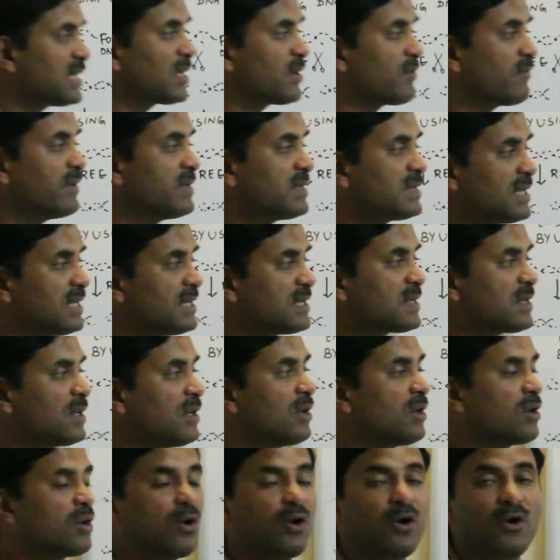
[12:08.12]
sequences
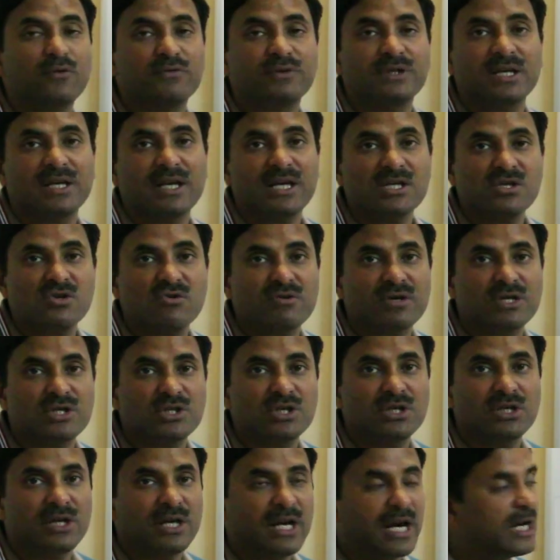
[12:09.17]
of the
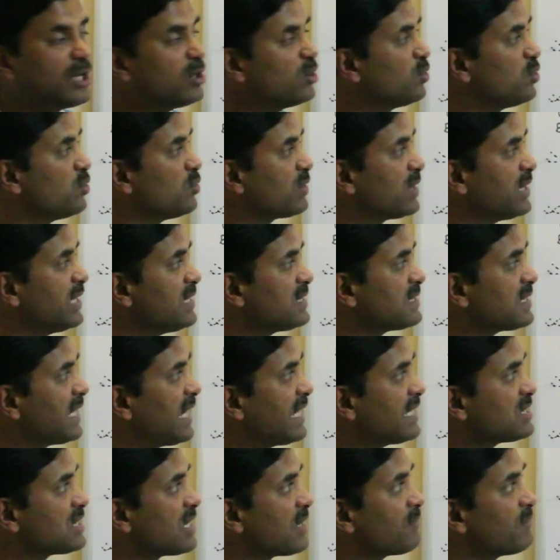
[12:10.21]
restriction endonuclease
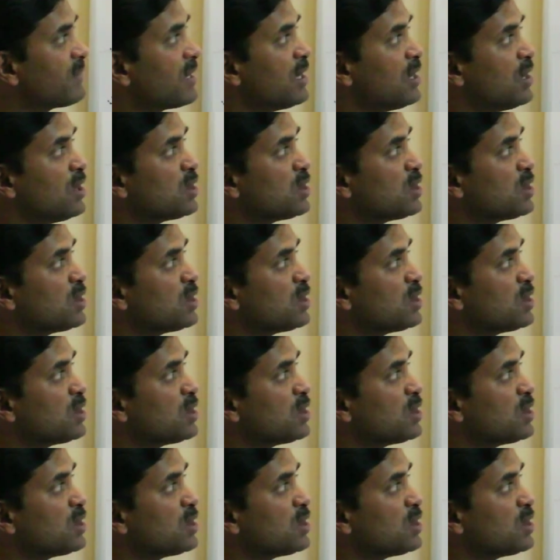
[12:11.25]
enzyme.